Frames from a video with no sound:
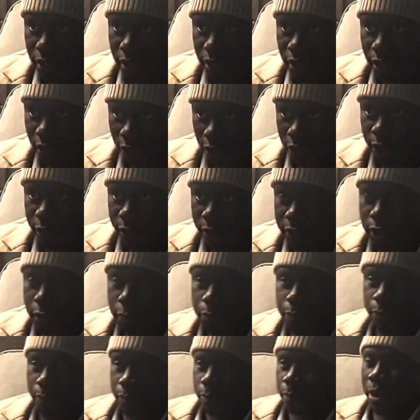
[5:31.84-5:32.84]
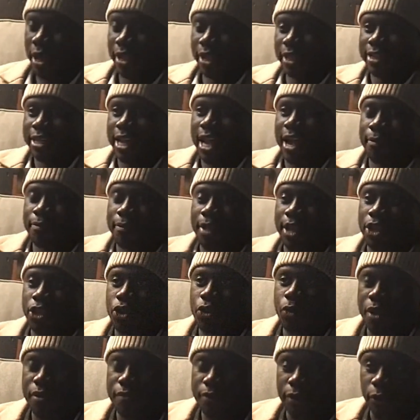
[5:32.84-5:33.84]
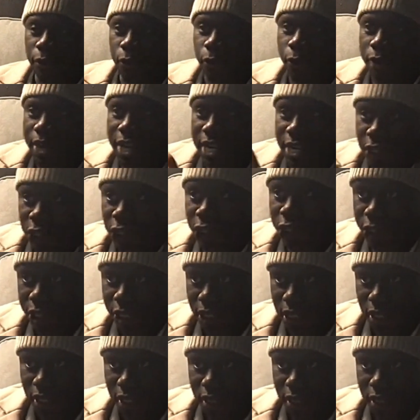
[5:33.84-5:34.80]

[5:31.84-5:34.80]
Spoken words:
You know, by the time that you even reach,